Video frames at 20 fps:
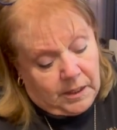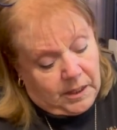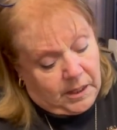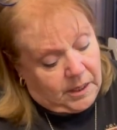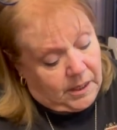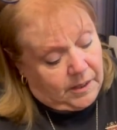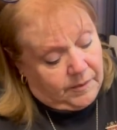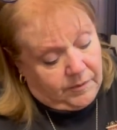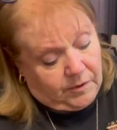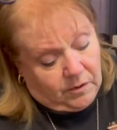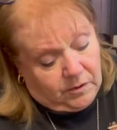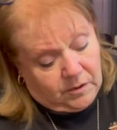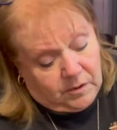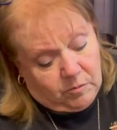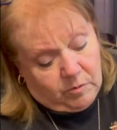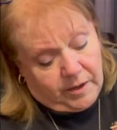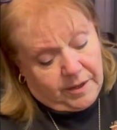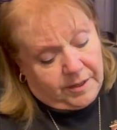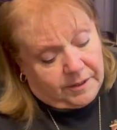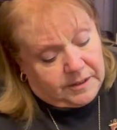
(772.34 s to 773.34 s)
And the only
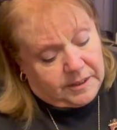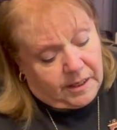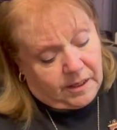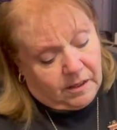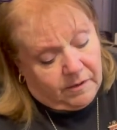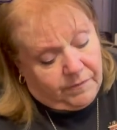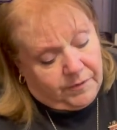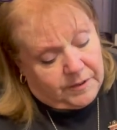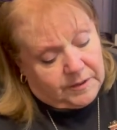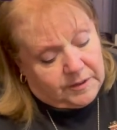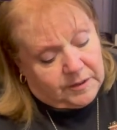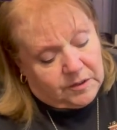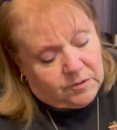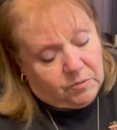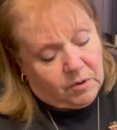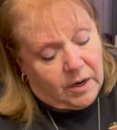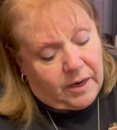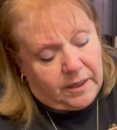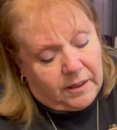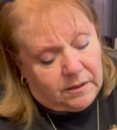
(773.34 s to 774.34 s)
way to tell if this is
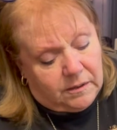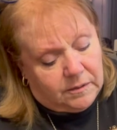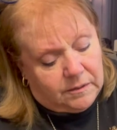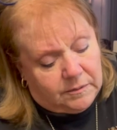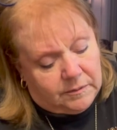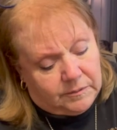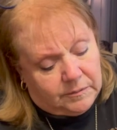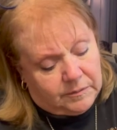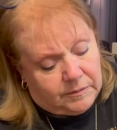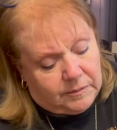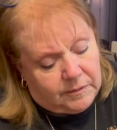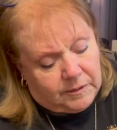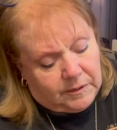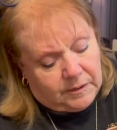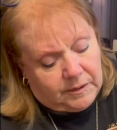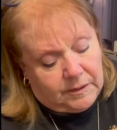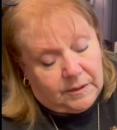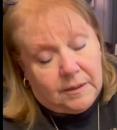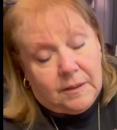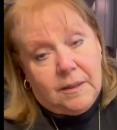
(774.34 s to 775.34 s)
right
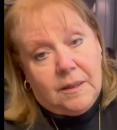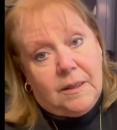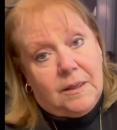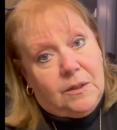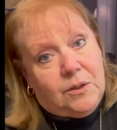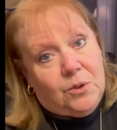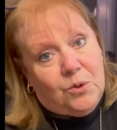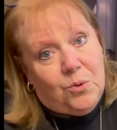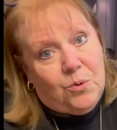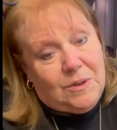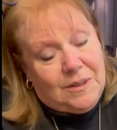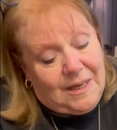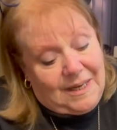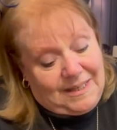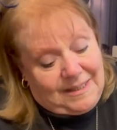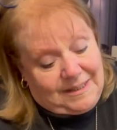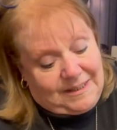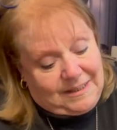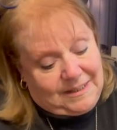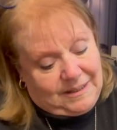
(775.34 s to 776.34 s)
is to
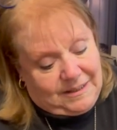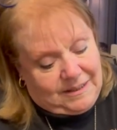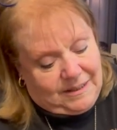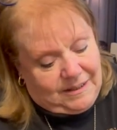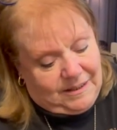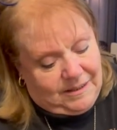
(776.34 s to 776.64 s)
taste it.